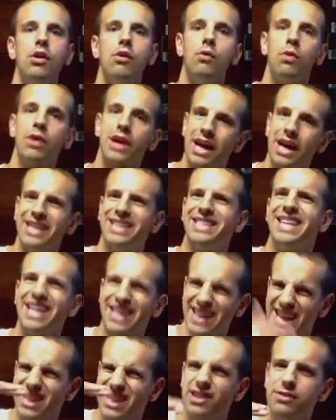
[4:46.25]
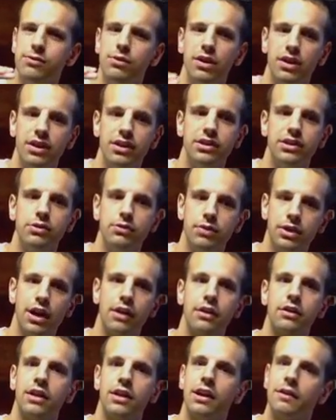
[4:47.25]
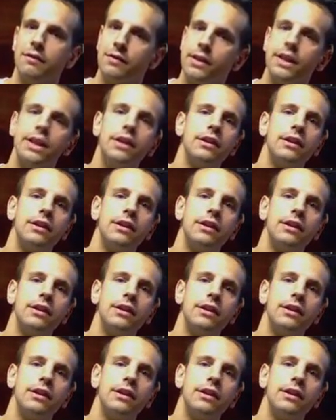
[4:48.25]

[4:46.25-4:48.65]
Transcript: will kind of take that to another level.